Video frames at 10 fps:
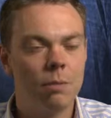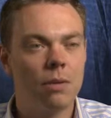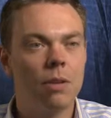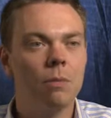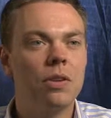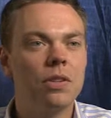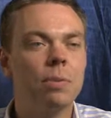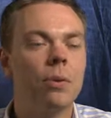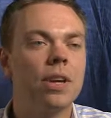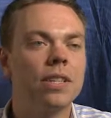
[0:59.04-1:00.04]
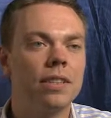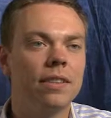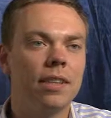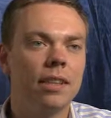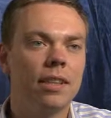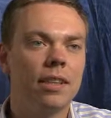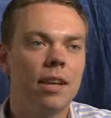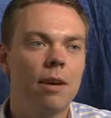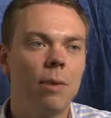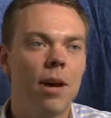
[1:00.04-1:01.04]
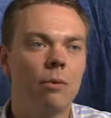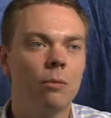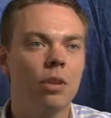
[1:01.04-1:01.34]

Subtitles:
The most surprising thing about